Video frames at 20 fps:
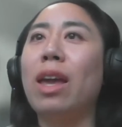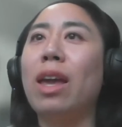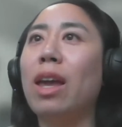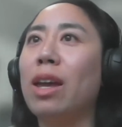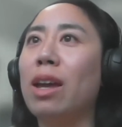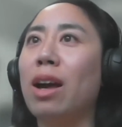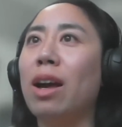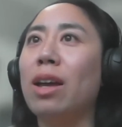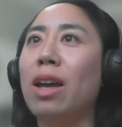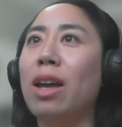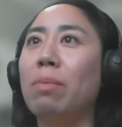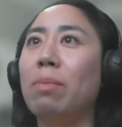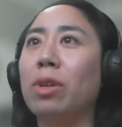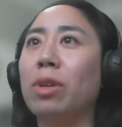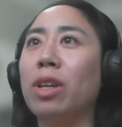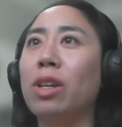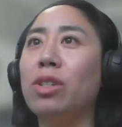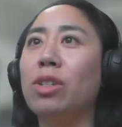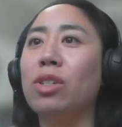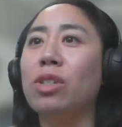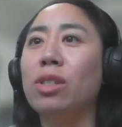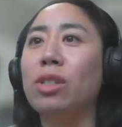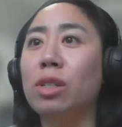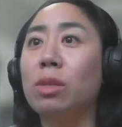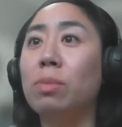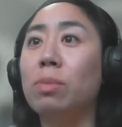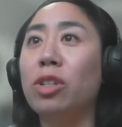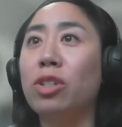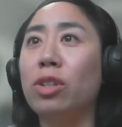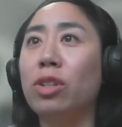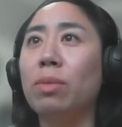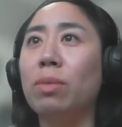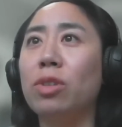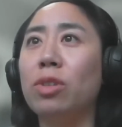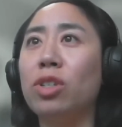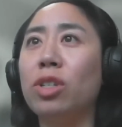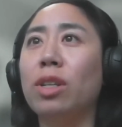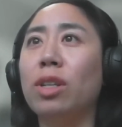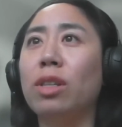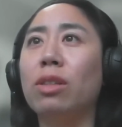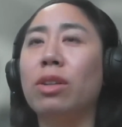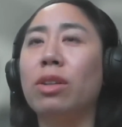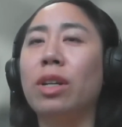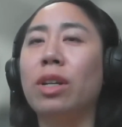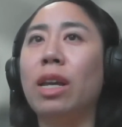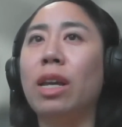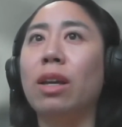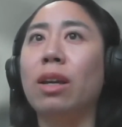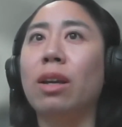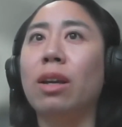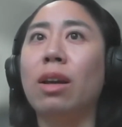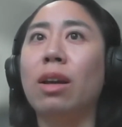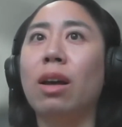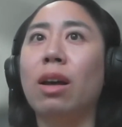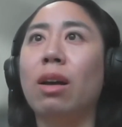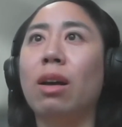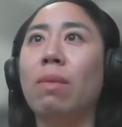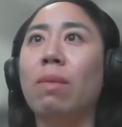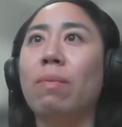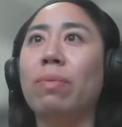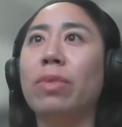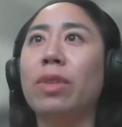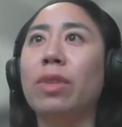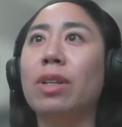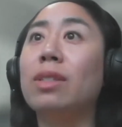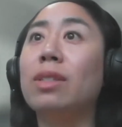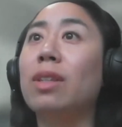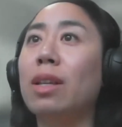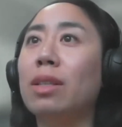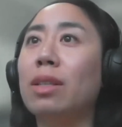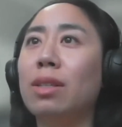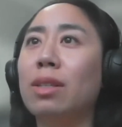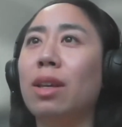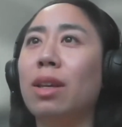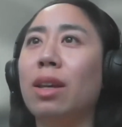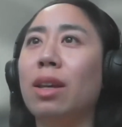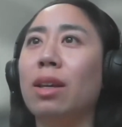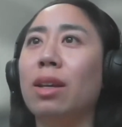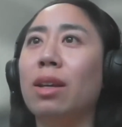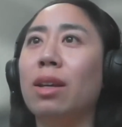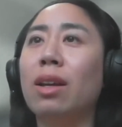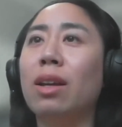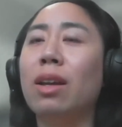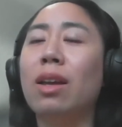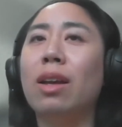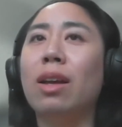AI applications, especially machine learning, sensing.